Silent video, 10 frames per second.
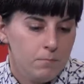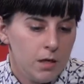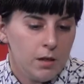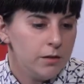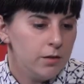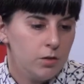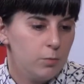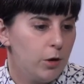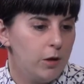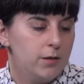millions
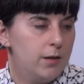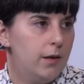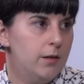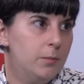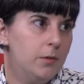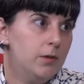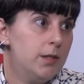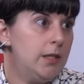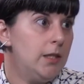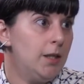of products that end up in the
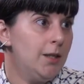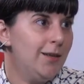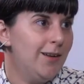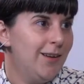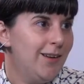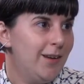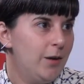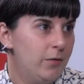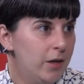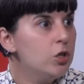sea,
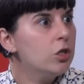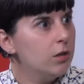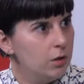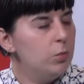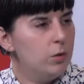eventually